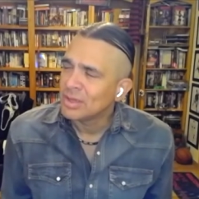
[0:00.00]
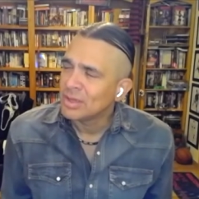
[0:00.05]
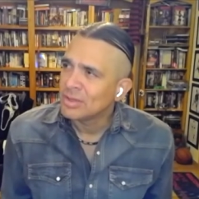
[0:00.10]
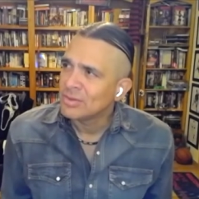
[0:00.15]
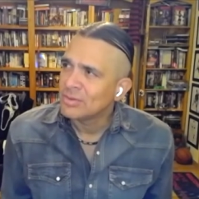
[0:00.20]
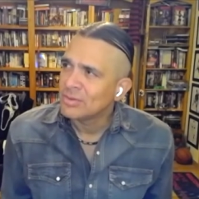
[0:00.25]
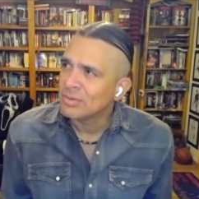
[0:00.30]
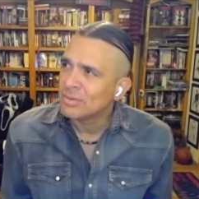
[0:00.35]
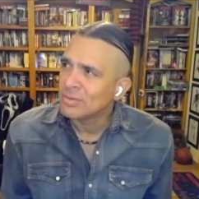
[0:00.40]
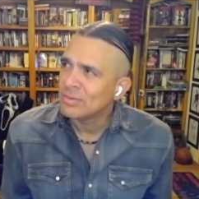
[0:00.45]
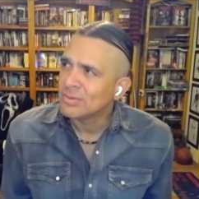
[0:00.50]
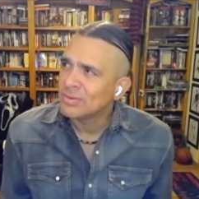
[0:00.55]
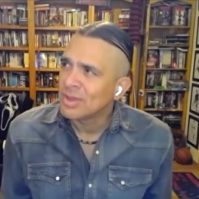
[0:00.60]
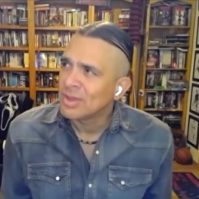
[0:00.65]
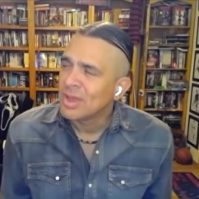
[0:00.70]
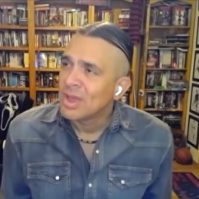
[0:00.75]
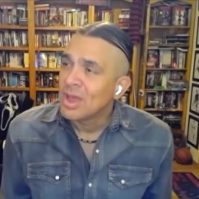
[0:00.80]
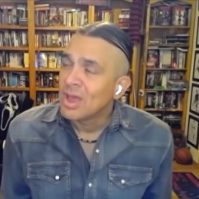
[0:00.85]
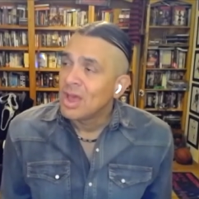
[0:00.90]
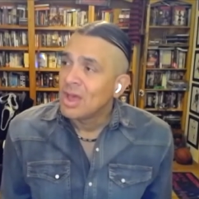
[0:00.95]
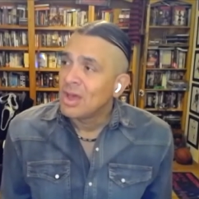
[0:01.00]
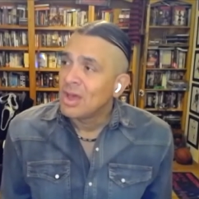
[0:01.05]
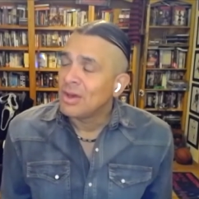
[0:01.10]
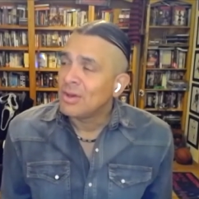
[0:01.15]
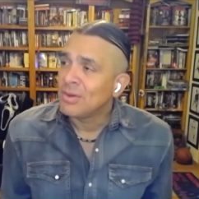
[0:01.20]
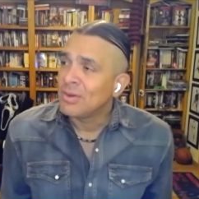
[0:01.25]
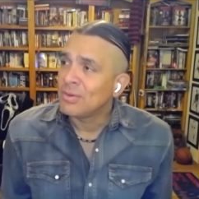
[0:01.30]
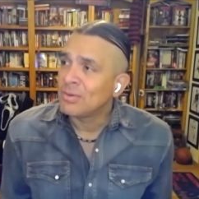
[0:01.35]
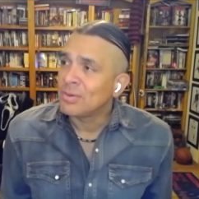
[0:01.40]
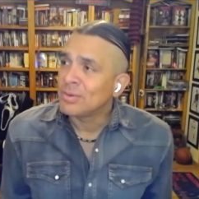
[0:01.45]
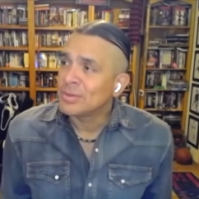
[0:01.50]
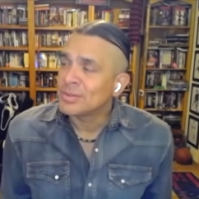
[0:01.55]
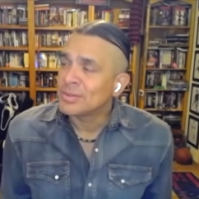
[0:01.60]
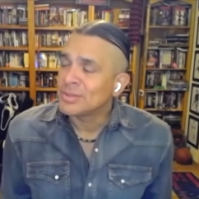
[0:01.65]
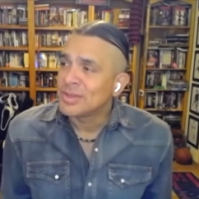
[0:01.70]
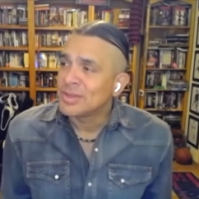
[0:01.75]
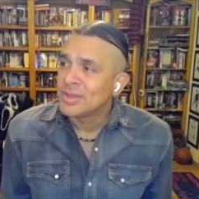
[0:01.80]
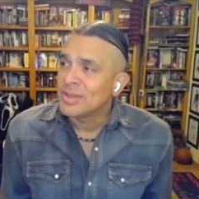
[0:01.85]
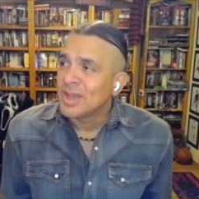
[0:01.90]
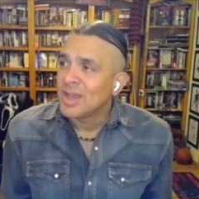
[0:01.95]
What was, oh, it
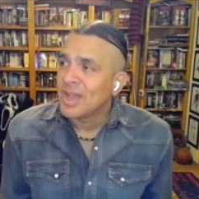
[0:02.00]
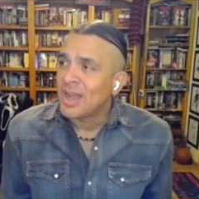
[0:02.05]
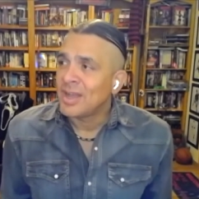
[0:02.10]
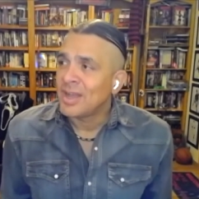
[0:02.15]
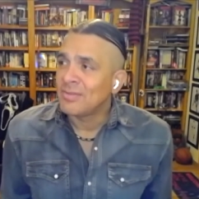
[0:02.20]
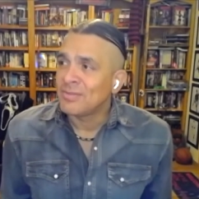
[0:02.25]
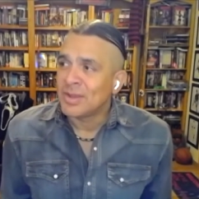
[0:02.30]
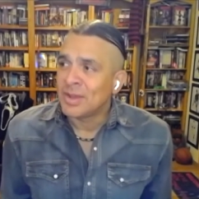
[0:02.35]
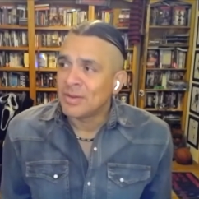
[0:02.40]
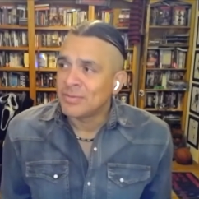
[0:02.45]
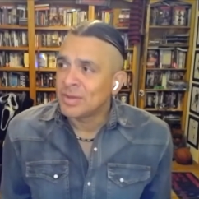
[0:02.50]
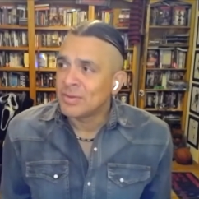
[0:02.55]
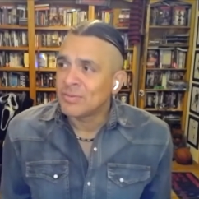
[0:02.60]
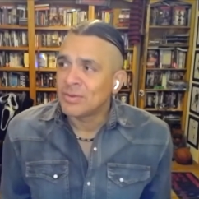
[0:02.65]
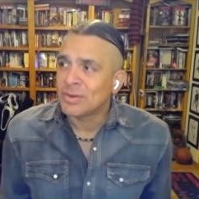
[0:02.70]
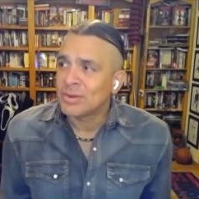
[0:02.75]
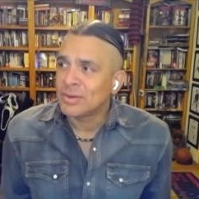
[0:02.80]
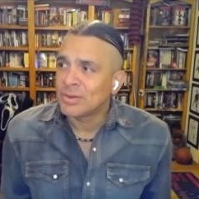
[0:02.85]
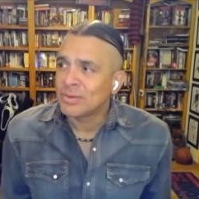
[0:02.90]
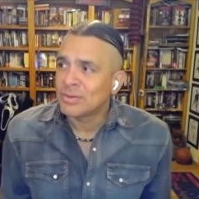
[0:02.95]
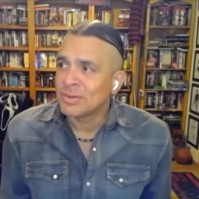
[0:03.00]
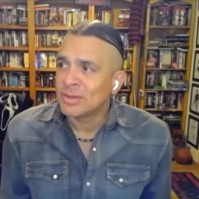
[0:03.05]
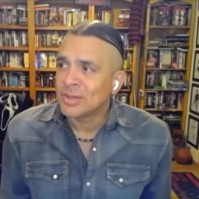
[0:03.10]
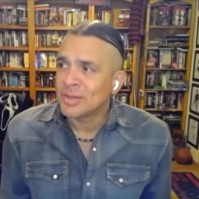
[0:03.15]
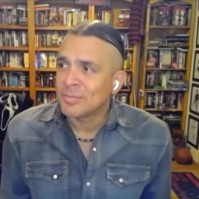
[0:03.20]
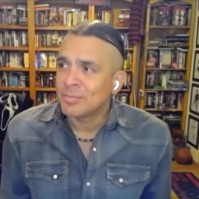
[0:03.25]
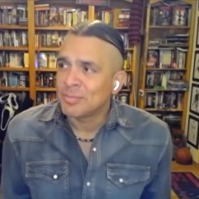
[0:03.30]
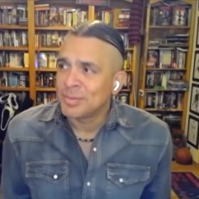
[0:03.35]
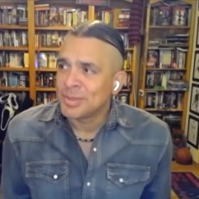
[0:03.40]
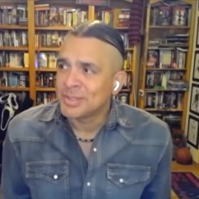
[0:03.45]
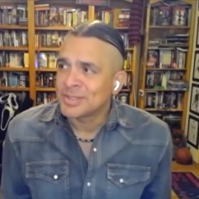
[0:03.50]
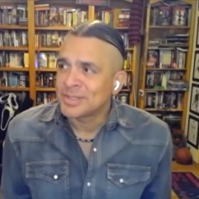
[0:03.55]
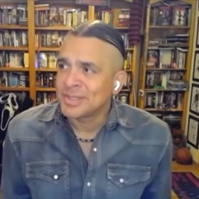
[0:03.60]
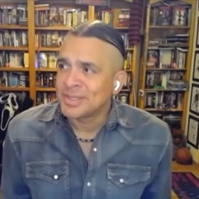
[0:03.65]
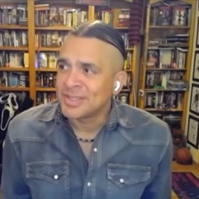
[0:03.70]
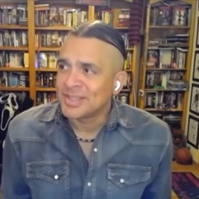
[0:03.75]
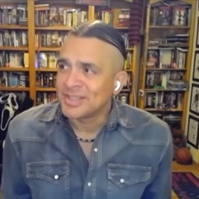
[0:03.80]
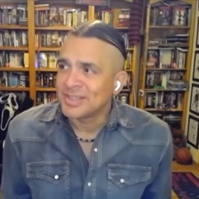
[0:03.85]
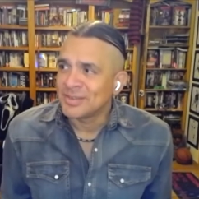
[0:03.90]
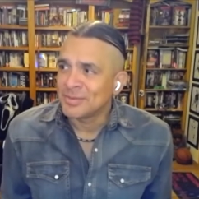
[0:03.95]
was. I've never heard Limp
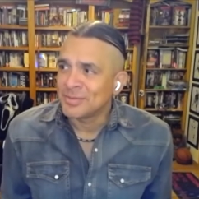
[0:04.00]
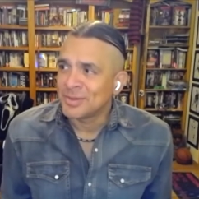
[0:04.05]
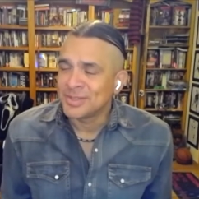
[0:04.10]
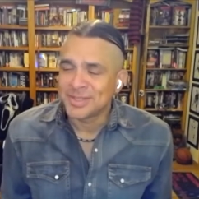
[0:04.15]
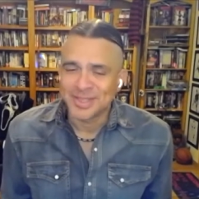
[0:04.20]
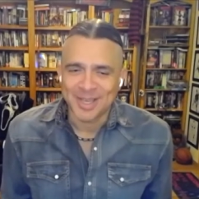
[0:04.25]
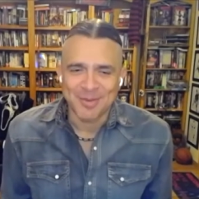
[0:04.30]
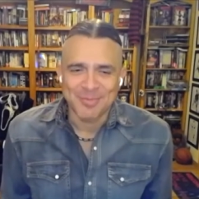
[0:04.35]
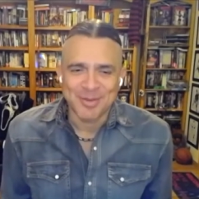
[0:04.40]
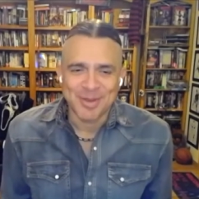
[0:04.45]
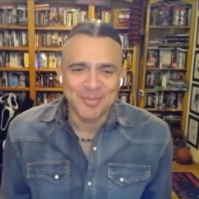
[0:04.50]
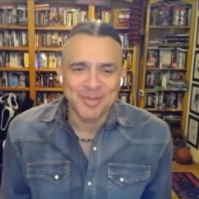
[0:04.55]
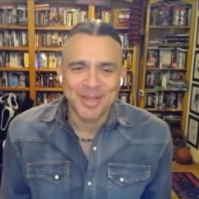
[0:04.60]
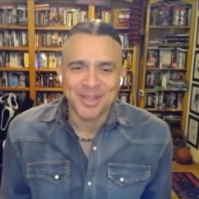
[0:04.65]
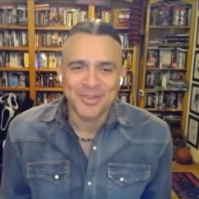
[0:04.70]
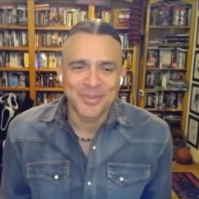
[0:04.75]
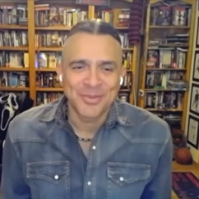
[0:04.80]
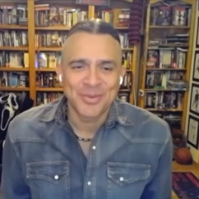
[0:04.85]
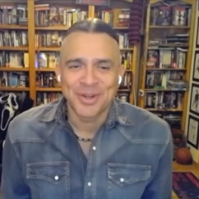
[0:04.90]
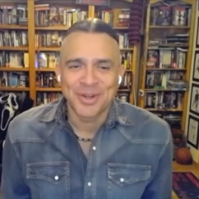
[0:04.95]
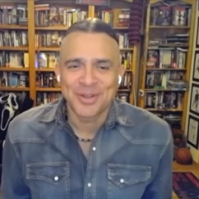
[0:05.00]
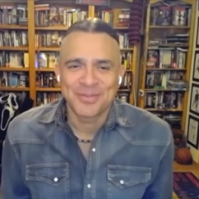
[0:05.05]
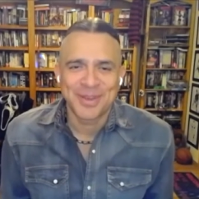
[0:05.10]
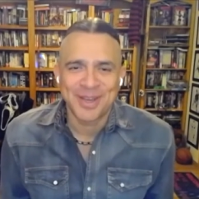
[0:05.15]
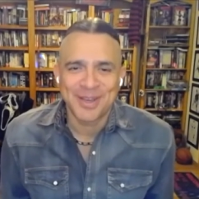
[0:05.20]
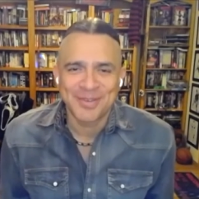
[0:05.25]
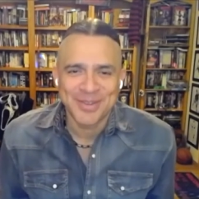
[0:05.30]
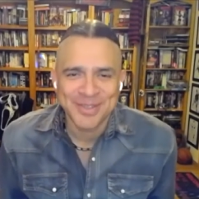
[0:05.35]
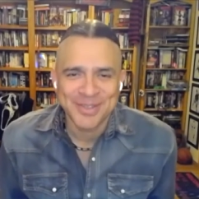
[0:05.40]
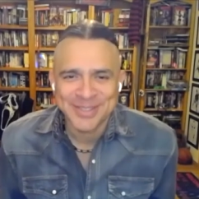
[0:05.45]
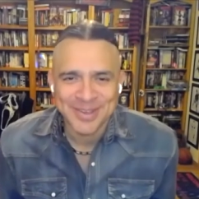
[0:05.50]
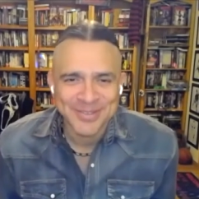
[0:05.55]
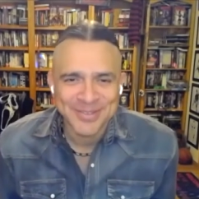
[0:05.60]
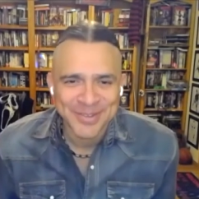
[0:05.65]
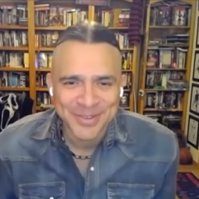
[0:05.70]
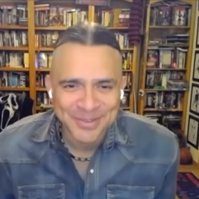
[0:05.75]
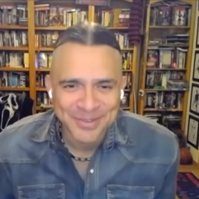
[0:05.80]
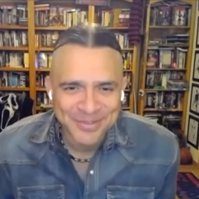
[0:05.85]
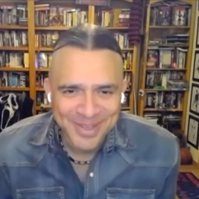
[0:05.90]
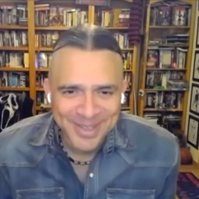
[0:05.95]
Bizkit, which I'm like 25 years after
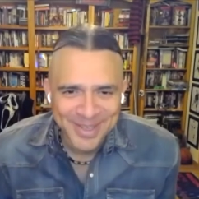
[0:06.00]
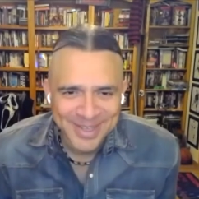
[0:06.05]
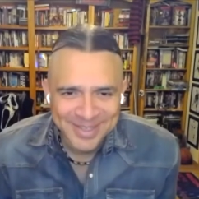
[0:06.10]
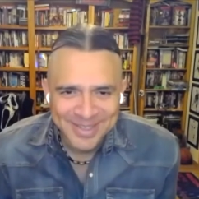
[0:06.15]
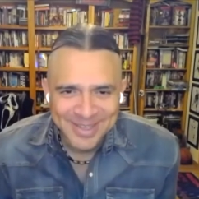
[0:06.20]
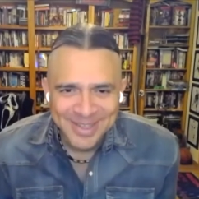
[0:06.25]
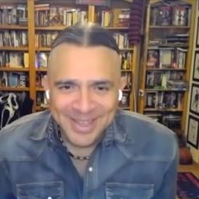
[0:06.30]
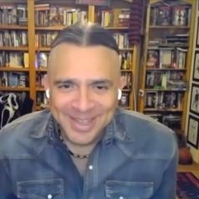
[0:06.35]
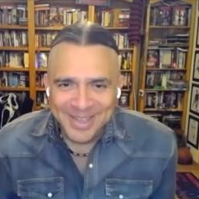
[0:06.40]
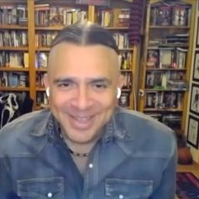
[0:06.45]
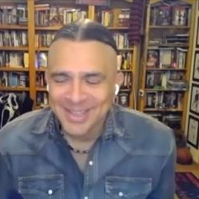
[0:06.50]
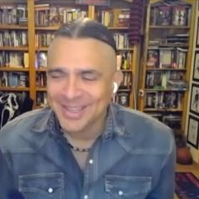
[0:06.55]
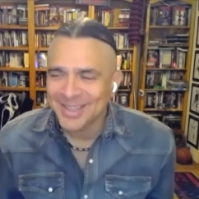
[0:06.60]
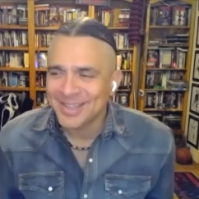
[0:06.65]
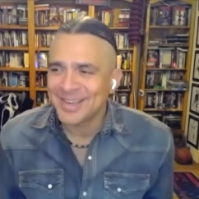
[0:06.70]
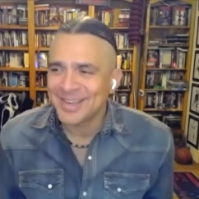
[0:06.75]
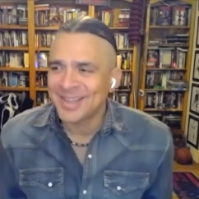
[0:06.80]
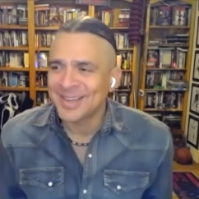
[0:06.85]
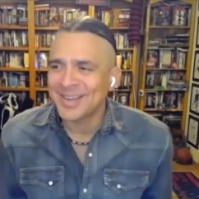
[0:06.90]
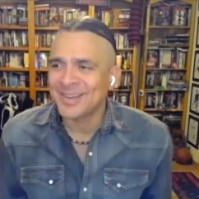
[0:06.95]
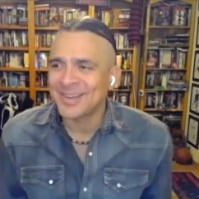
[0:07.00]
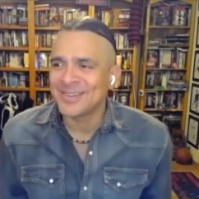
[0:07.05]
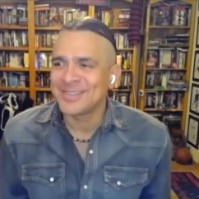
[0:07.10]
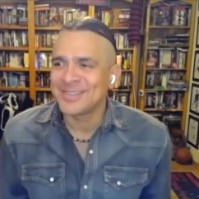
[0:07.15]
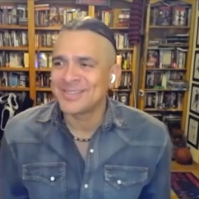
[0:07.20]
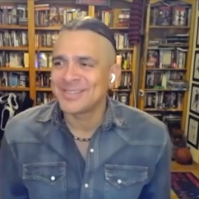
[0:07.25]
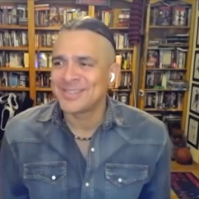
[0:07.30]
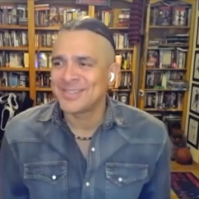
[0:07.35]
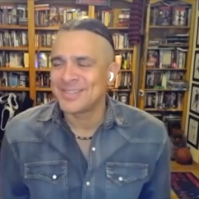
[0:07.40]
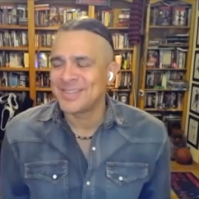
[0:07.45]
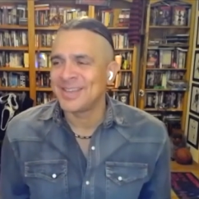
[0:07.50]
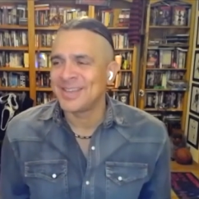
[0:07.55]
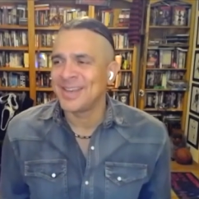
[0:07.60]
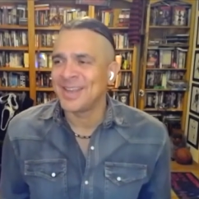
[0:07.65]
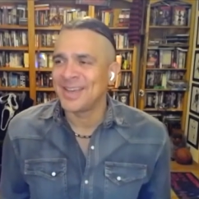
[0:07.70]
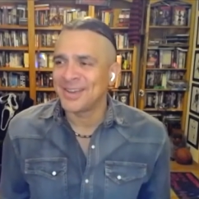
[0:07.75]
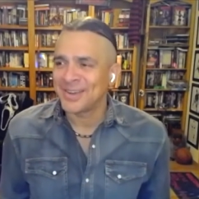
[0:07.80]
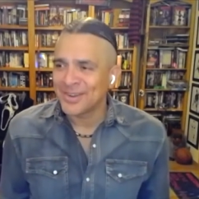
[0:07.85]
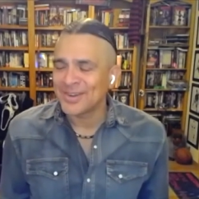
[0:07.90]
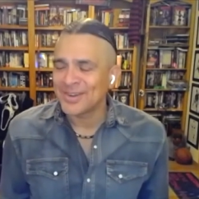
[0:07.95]
the fact, and
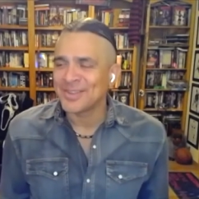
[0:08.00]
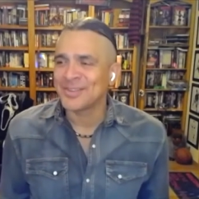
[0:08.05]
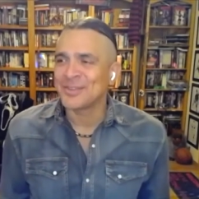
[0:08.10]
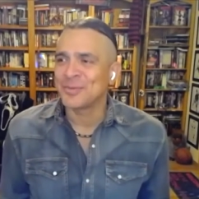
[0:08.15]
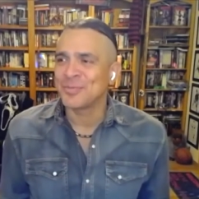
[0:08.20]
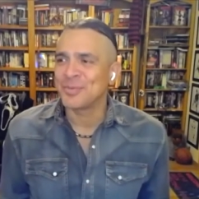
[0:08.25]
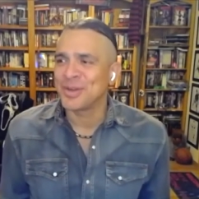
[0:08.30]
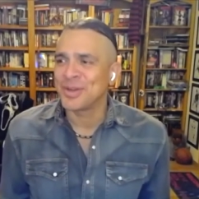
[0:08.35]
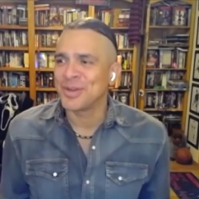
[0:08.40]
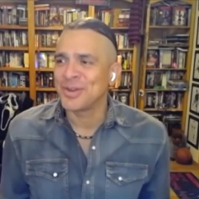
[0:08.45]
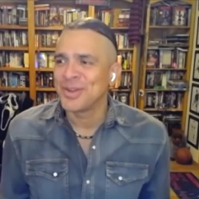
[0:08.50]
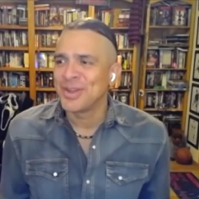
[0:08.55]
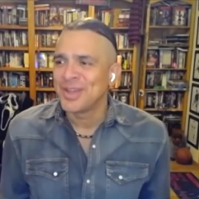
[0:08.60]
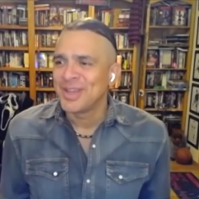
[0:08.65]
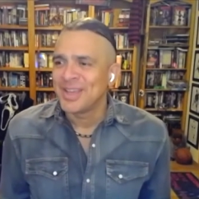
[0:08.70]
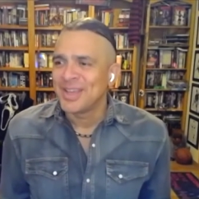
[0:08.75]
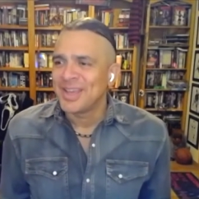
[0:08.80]
I heard it somewhere,